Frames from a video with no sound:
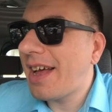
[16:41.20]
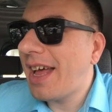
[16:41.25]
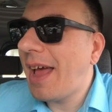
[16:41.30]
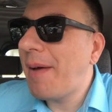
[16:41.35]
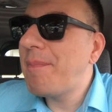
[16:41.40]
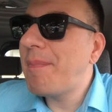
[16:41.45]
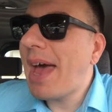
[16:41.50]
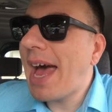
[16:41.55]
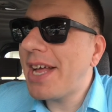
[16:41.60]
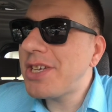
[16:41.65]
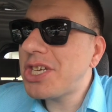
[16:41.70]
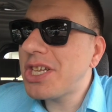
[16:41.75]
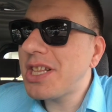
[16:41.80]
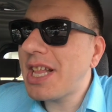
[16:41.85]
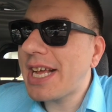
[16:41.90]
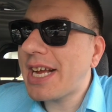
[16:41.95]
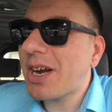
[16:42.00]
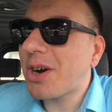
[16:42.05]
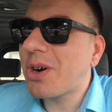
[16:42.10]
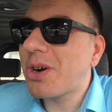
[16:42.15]
imagine
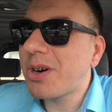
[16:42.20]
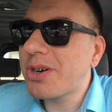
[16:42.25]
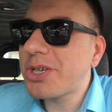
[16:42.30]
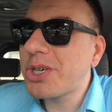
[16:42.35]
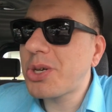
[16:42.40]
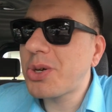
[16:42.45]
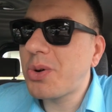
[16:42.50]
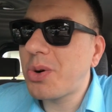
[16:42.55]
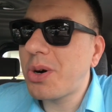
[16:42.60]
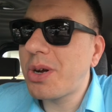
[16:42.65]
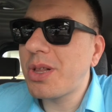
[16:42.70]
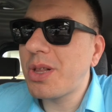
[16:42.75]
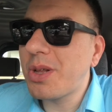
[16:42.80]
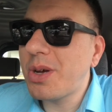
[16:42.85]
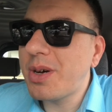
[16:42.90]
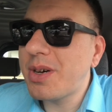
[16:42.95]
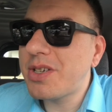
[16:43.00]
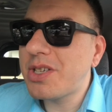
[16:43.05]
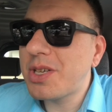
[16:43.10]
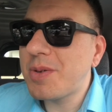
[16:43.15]
like a Herschel Gordon
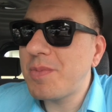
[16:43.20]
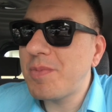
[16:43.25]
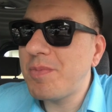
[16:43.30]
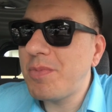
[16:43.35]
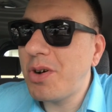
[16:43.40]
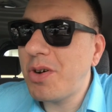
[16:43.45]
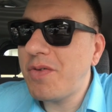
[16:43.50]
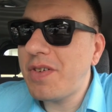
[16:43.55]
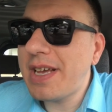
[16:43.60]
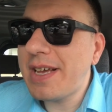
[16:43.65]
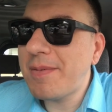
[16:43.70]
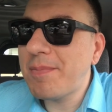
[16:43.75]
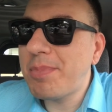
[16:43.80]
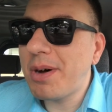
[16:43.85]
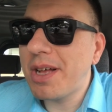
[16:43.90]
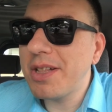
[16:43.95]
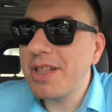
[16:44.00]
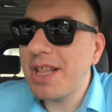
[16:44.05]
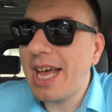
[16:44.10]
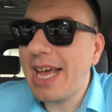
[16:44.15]
Lewis movie,
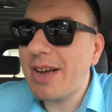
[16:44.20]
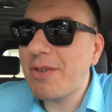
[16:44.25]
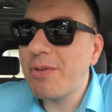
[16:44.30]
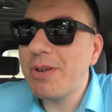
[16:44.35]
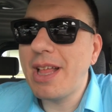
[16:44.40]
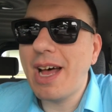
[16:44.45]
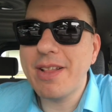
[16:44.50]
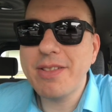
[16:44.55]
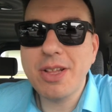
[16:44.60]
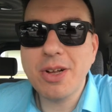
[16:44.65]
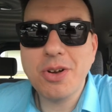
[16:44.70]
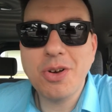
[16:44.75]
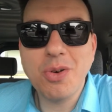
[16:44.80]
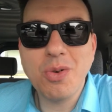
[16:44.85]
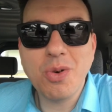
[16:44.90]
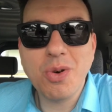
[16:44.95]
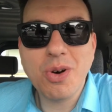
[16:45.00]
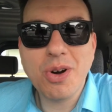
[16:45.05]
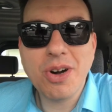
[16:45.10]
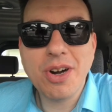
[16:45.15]
but like without the
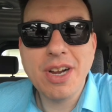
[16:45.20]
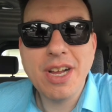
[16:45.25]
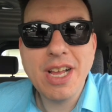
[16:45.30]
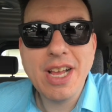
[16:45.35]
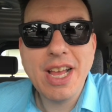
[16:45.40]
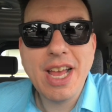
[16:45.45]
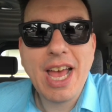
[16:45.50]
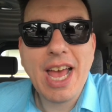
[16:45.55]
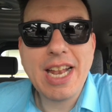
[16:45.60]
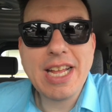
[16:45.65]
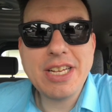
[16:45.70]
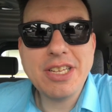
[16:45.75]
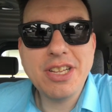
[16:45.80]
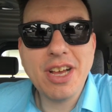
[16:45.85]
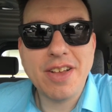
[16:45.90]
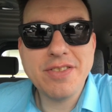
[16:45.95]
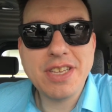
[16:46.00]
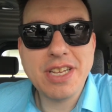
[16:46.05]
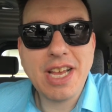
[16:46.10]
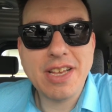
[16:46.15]
gore, and he
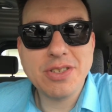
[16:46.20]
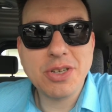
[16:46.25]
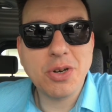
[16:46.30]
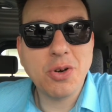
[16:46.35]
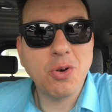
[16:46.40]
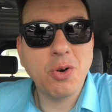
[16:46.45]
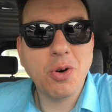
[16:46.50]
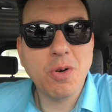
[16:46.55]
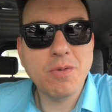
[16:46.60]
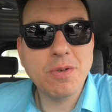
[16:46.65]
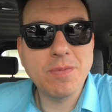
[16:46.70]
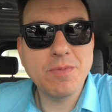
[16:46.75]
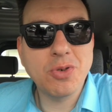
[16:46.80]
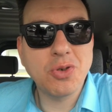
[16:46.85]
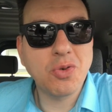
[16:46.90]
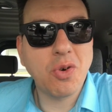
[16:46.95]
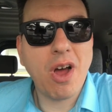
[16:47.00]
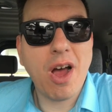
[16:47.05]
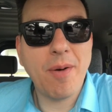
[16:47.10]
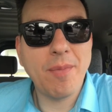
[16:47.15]
does it as a courtroom
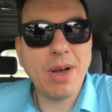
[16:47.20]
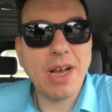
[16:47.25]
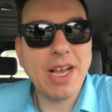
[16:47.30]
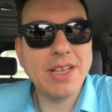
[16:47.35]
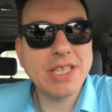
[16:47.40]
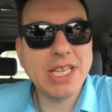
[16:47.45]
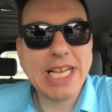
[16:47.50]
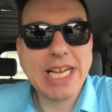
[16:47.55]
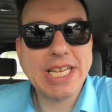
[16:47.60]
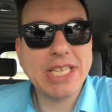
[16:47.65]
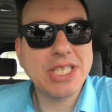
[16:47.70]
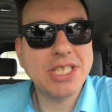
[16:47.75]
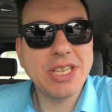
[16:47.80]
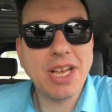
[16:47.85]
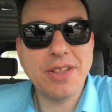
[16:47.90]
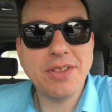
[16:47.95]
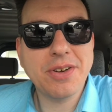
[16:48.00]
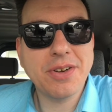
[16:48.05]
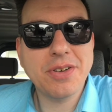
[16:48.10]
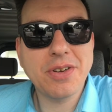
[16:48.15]
drama. It's like a
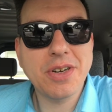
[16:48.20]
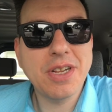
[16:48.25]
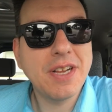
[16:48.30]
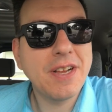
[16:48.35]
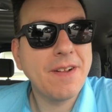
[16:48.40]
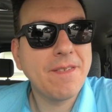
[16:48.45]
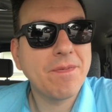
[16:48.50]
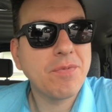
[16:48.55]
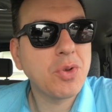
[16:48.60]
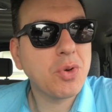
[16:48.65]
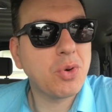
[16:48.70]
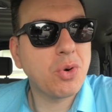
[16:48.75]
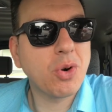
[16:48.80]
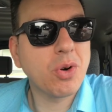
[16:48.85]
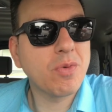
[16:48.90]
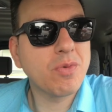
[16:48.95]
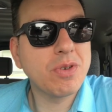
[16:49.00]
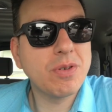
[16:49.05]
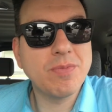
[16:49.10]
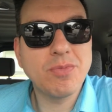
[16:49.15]
Southern
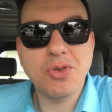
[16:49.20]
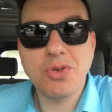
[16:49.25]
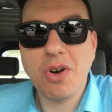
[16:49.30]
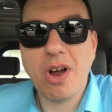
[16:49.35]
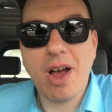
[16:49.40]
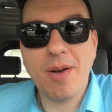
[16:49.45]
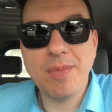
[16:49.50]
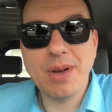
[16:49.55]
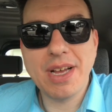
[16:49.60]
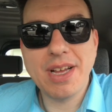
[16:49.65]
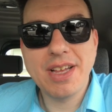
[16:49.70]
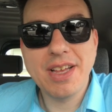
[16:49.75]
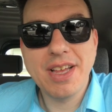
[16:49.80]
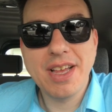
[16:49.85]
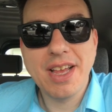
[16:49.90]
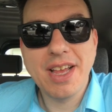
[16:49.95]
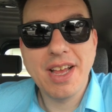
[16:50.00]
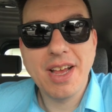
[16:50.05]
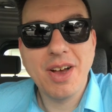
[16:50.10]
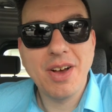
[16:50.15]
courtroom drama.
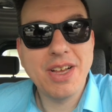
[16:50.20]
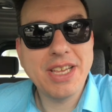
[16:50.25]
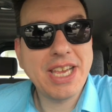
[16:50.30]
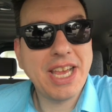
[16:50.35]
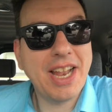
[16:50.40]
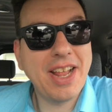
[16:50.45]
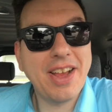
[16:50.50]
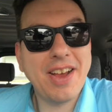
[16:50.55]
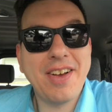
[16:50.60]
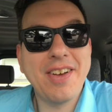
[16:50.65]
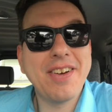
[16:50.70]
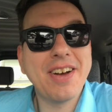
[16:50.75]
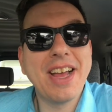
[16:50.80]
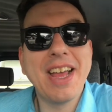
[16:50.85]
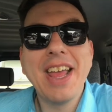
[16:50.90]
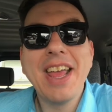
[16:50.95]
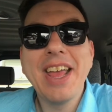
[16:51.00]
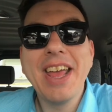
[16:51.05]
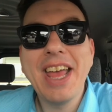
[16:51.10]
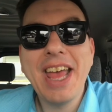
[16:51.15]
You know,
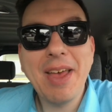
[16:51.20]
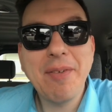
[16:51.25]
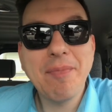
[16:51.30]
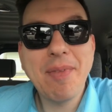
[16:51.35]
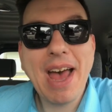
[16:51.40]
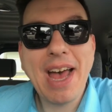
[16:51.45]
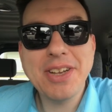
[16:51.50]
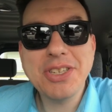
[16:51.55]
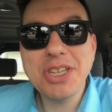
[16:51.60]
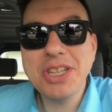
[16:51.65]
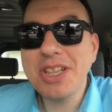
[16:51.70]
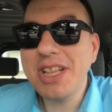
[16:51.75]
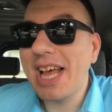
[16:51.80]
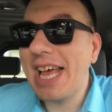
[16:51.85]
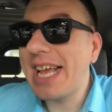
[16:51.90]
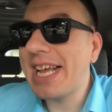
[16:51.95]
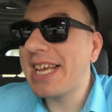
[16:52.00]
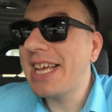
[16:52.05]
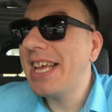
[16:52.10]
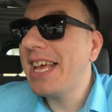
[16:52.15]
imagine
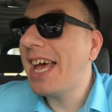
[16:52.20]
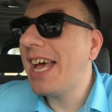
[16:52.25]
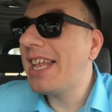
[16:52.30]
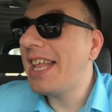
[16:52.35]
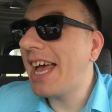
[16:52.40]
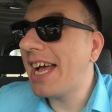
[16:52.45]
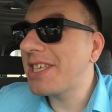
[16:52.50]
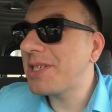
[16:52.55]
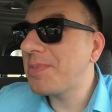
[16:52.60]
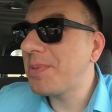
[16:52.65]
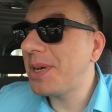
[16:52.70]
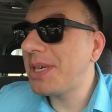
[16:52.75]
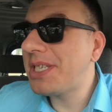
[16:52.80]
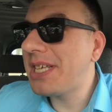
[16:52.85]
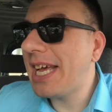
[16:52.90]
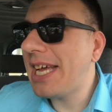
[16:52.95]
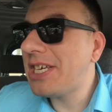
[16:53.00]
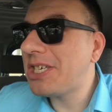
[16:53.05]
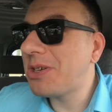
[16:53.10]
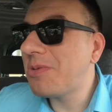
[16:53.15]
like an
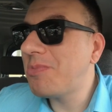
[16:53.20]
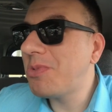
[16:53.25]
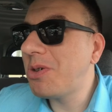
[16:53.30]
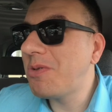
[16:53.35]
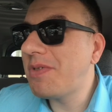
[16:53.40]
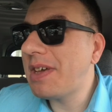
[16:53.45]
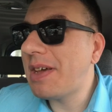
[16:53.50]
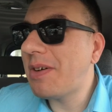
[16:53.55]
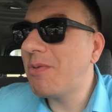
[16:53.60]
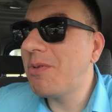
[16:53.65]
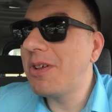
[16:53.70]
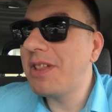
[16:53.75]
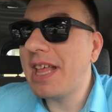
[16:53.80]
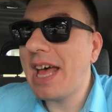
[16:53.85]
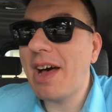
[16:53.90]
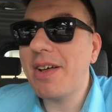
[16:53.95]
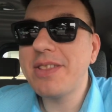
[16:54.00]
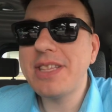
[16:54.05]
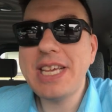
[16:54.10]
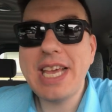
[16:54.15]
exploitation movie
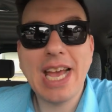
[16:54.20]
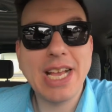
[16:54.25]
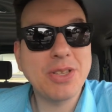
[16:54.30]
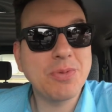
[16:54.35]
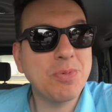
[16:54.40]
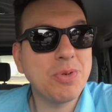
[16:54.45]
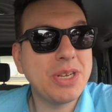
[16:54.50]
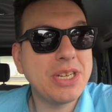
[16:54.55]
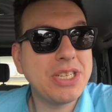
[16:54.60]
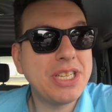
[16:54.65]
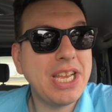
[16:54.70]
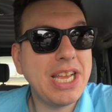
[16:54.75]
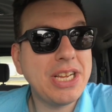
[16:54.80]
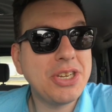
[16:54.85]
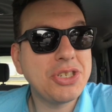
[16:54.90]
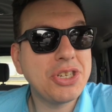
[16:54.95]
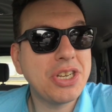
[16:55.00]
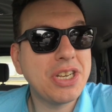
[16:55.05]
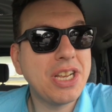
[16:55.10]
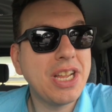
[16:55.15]
without the
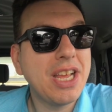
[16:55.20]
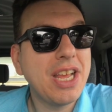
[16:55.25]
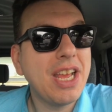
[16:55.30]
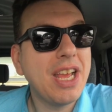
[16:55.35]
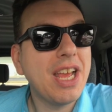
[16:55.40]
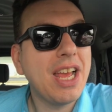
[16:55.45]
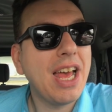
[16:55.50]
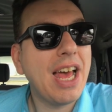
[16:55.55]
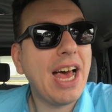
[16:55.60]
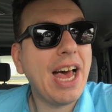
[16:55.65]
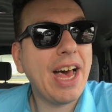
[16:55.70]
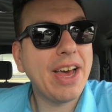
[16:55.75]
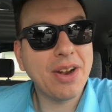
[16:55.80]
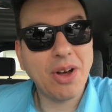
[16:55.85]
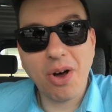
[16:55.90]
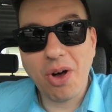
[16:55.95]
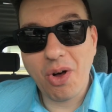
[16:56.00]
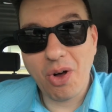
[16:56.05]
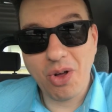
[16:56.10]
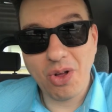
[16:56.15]
exploitation at
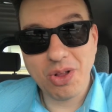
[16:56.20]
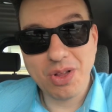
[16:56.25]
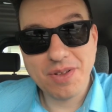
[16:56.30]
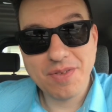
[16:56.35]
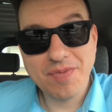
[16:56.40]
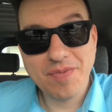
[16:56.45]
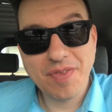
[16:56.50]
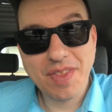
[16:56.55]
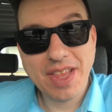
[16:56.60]
all.